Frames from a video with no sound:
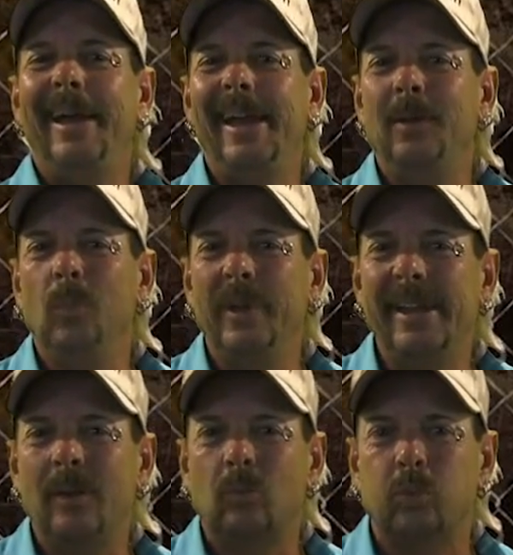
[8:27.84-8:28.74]
And when
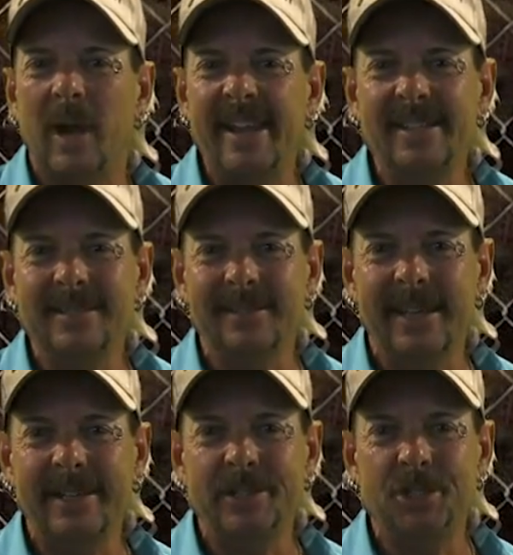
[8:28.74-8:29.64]
it rains,
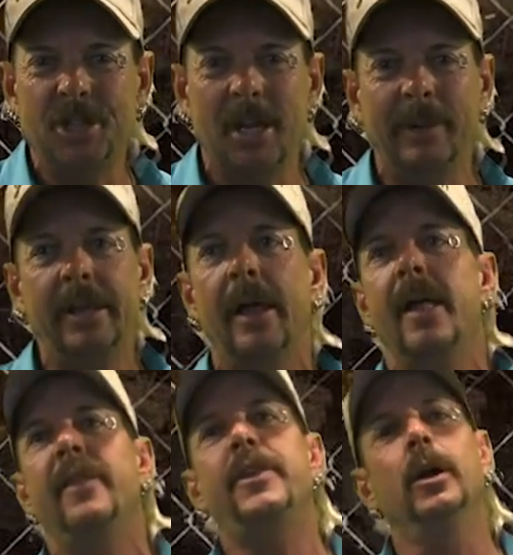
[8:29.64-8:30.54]
ladies and gentlemen,
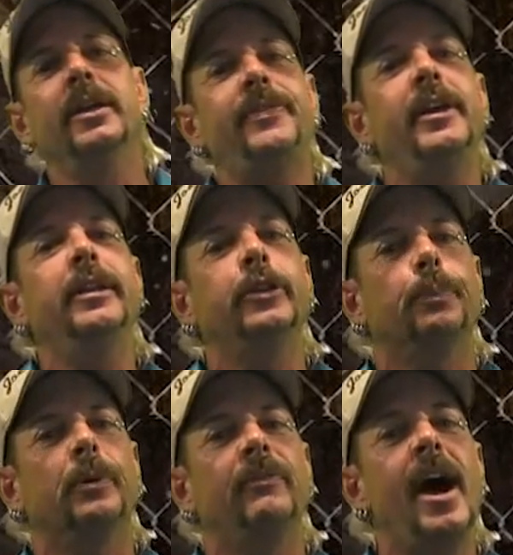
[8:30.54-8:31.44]
the only thing that they're
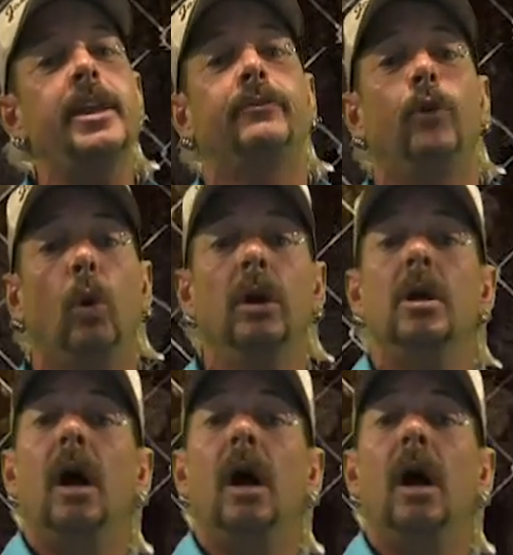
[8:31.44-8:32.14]
provided for